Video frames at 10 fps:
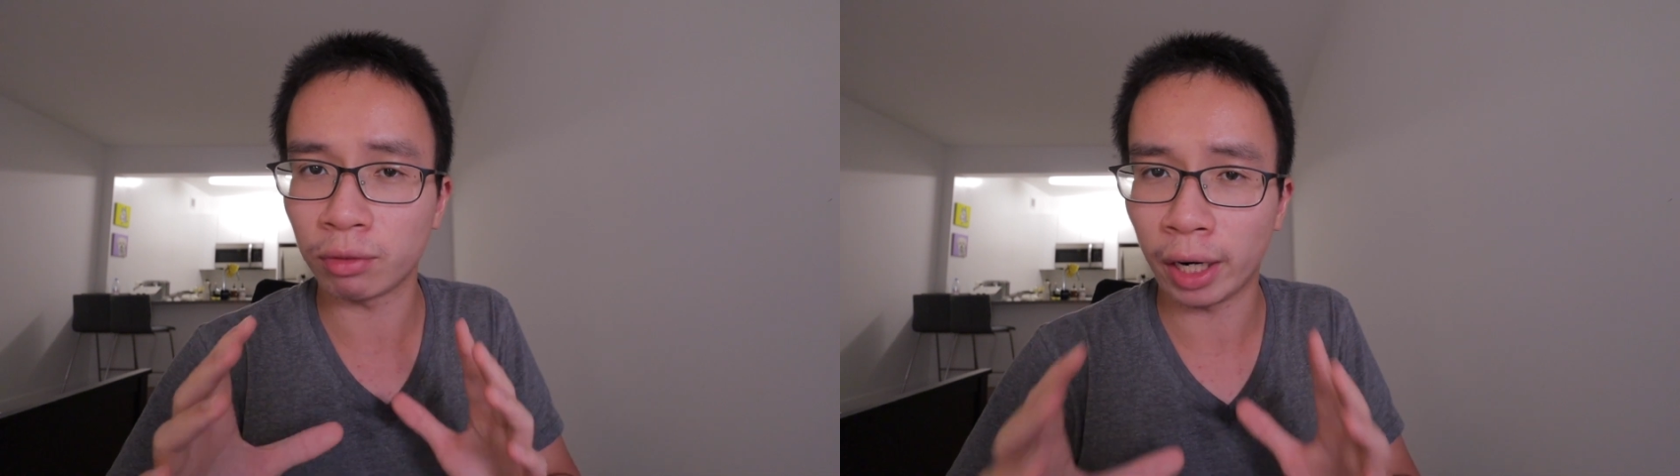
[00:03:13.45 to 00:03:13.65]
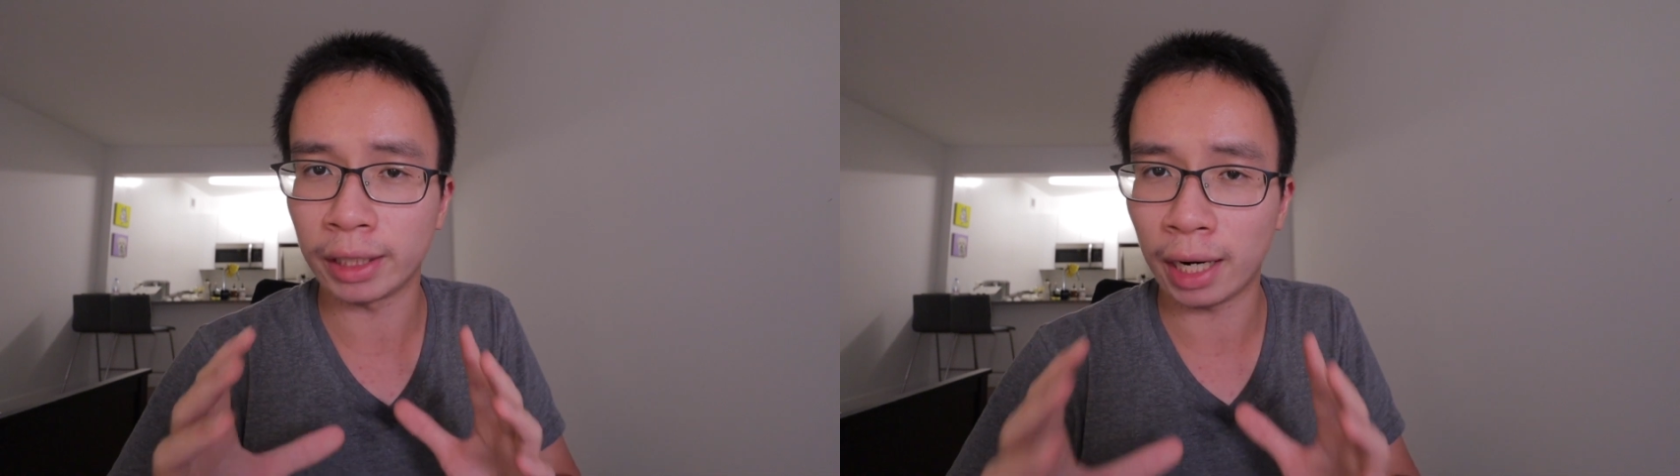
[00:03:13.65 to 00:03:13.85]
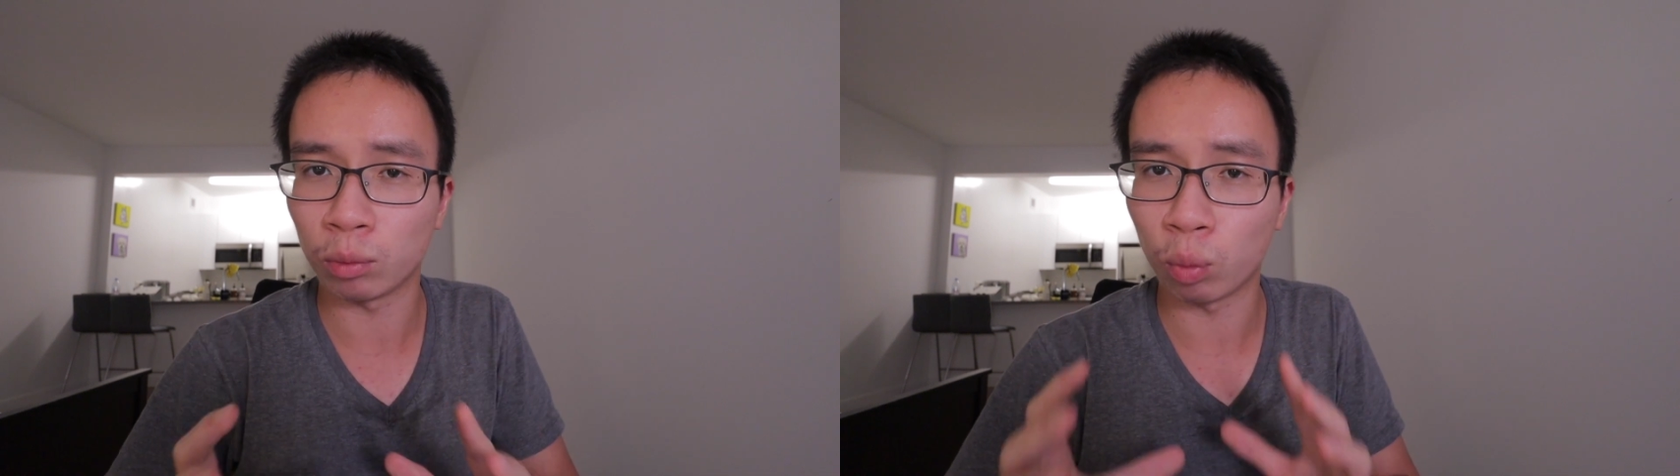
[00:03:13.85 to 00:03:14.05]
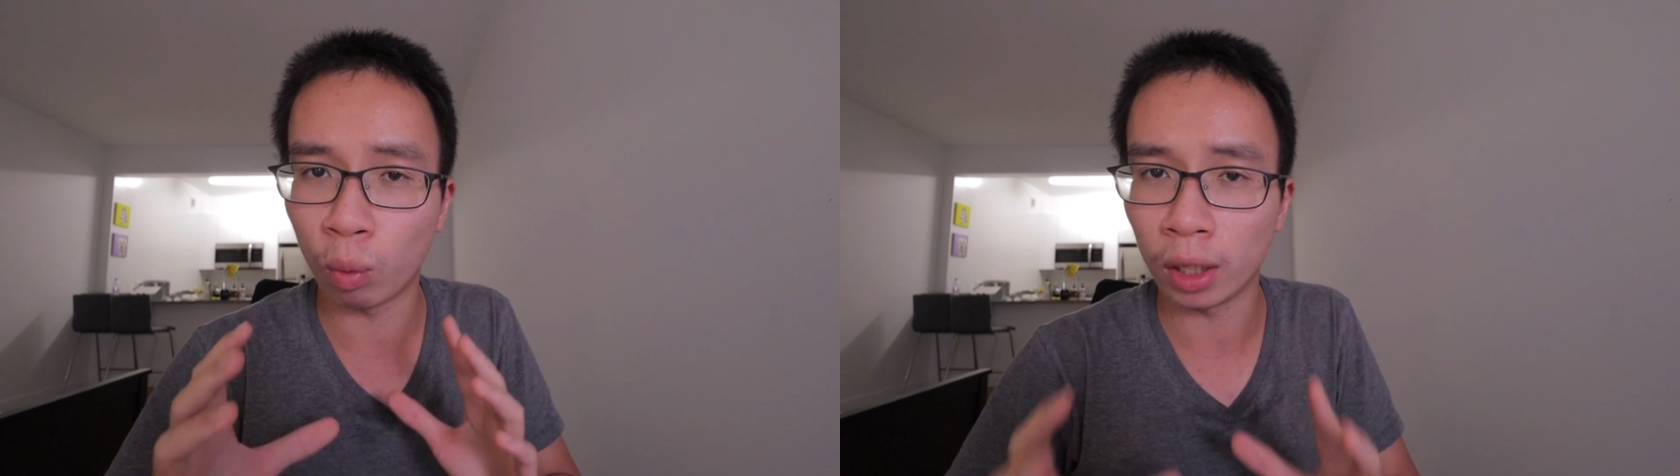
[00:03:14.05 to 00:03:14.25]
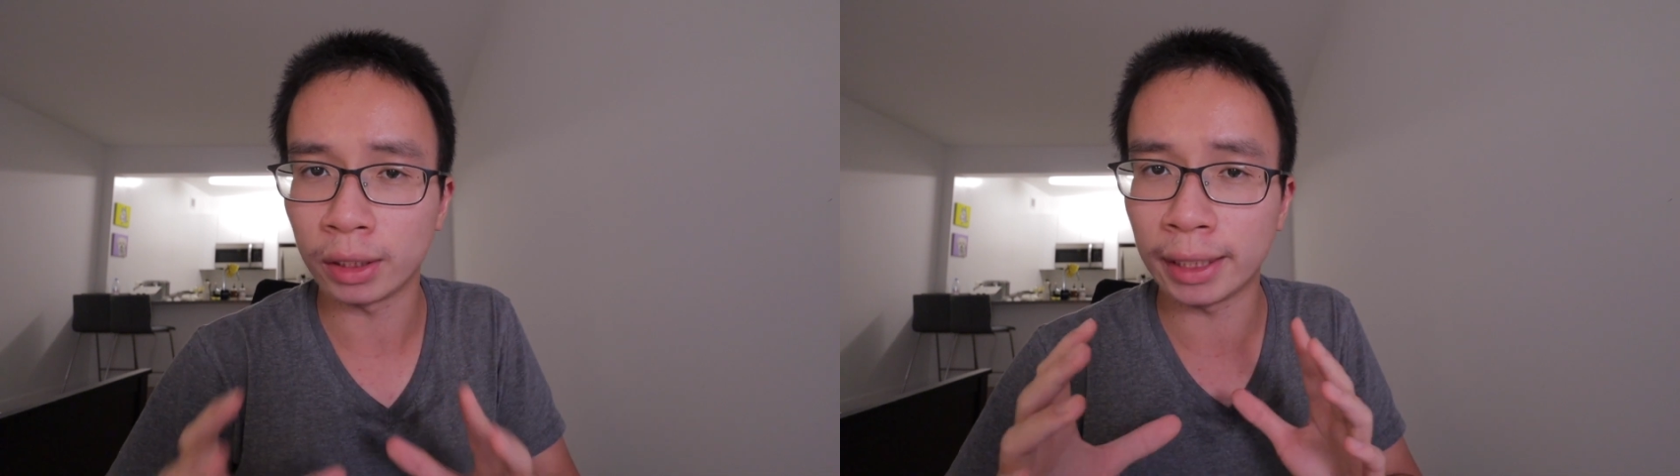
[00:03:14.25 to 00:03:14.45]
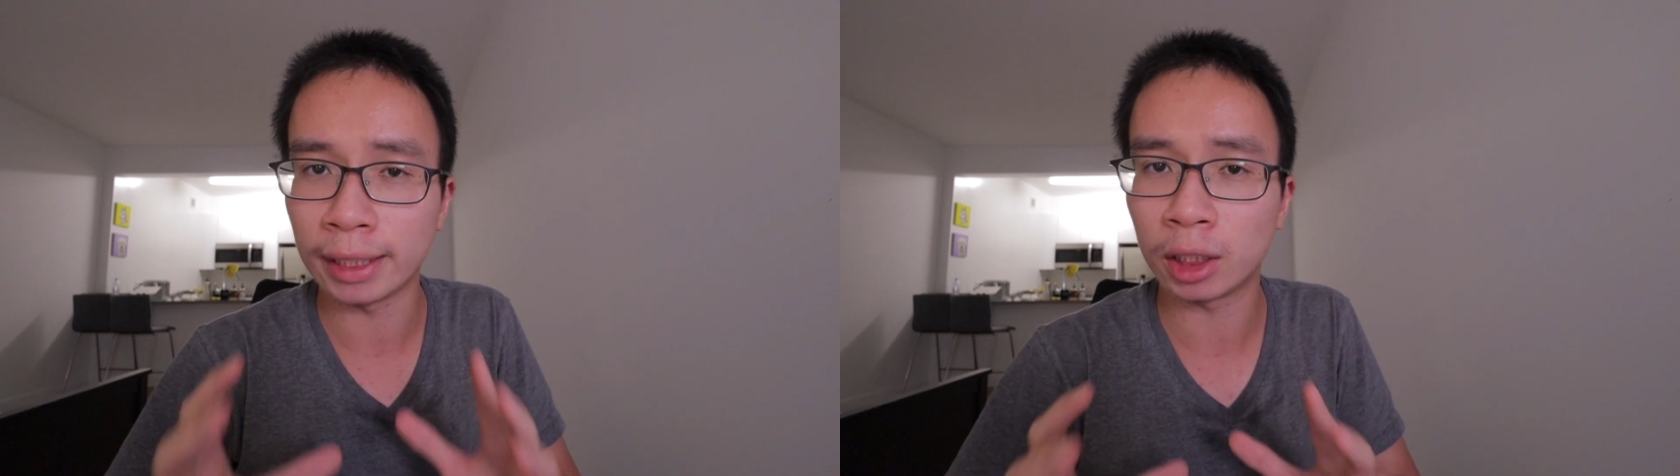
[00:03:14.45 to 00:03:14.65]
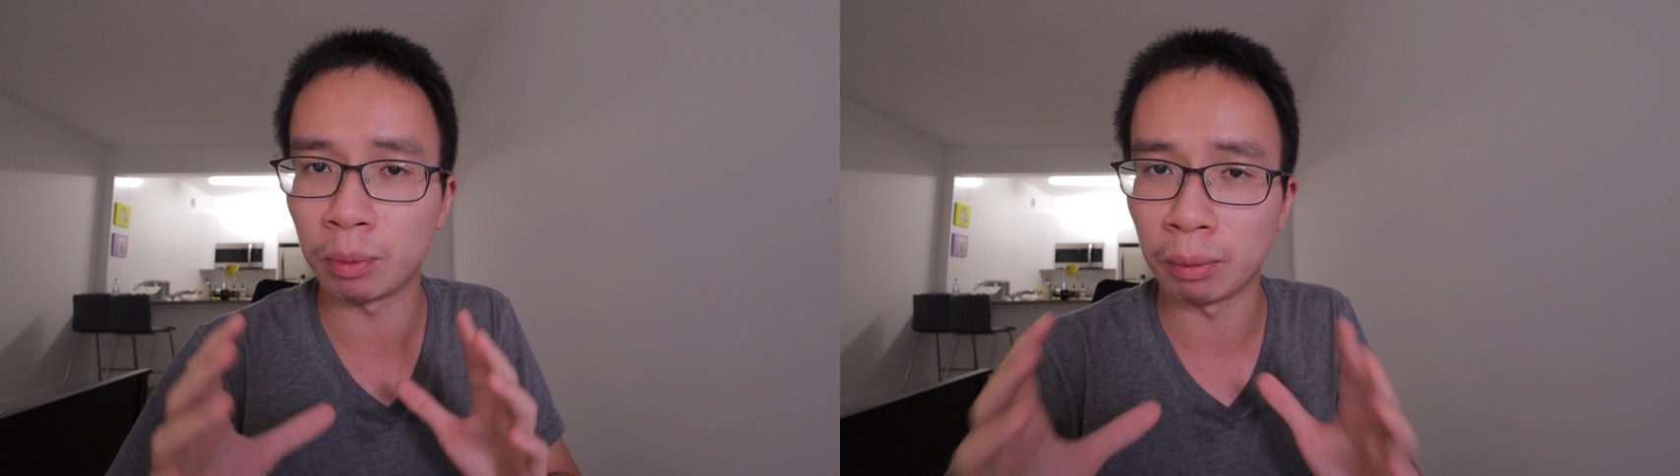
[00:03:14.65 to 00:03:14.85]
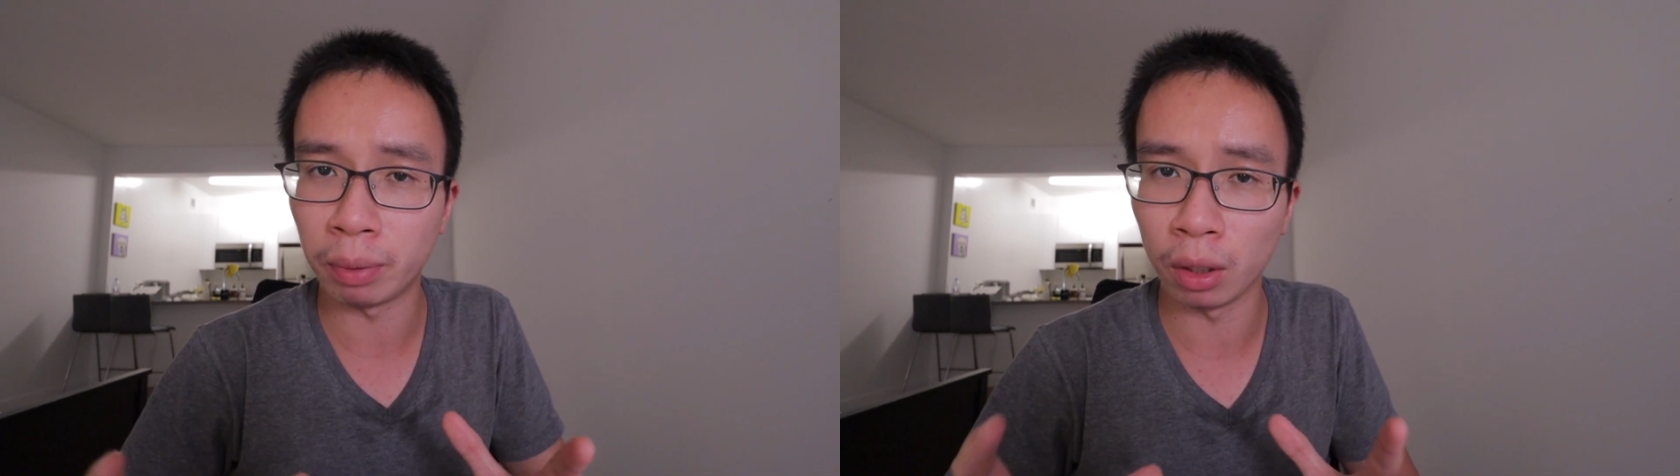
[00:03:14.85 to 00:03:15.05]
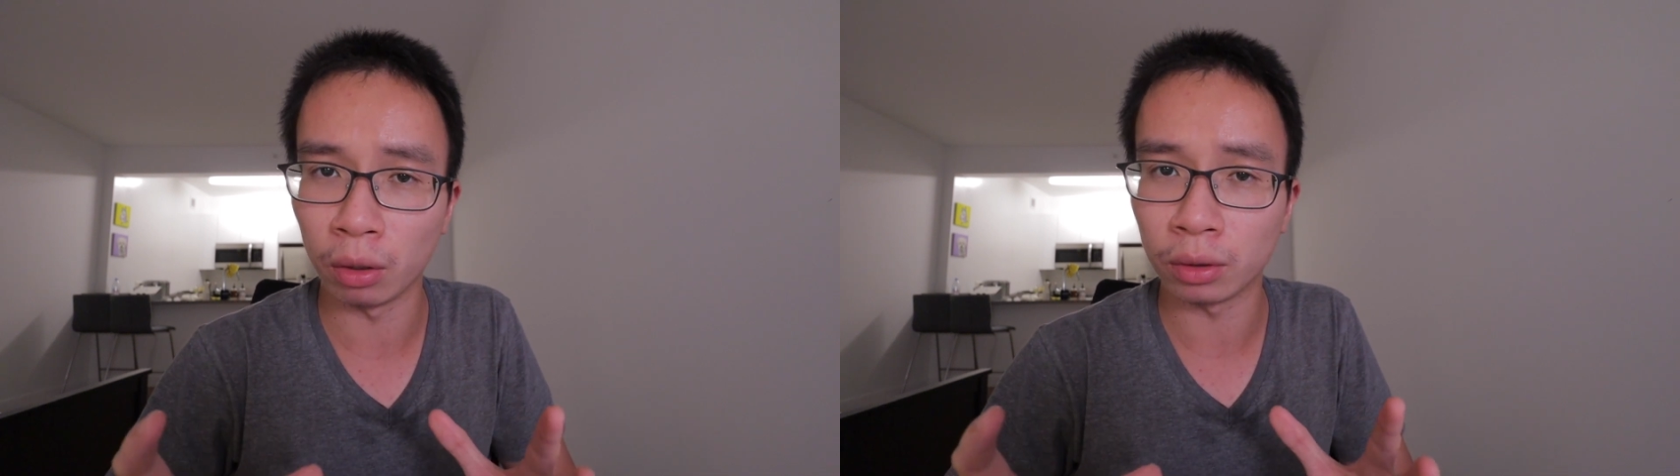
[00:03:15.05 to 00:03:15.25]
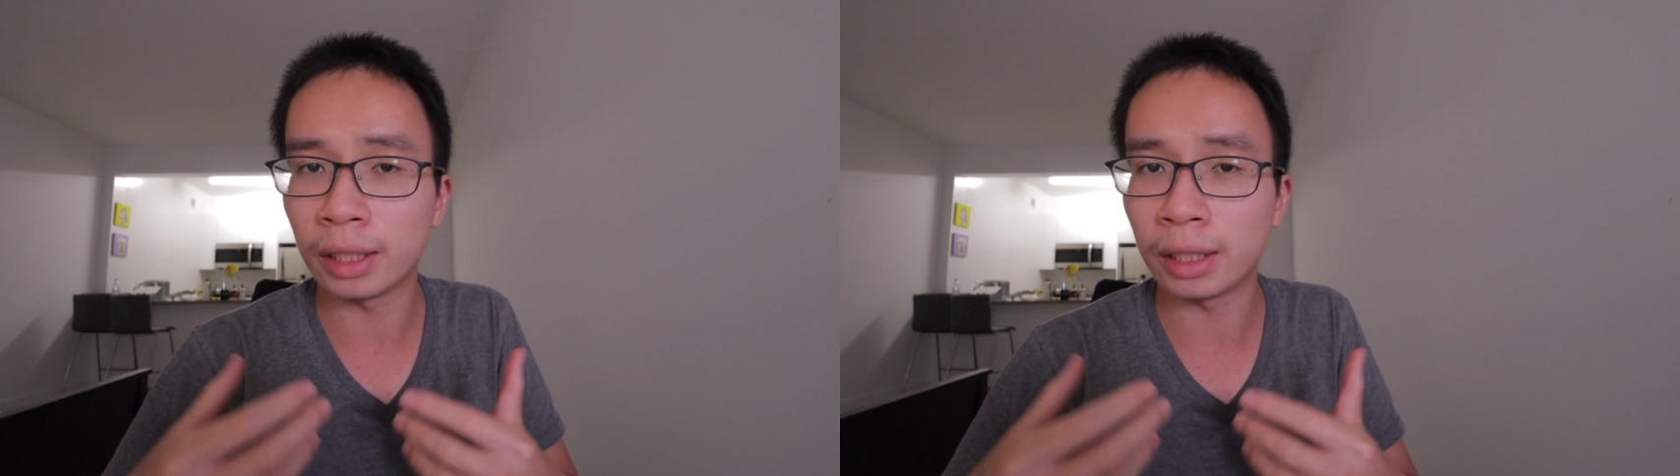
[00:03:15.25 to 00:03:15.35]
find out what needs to be built,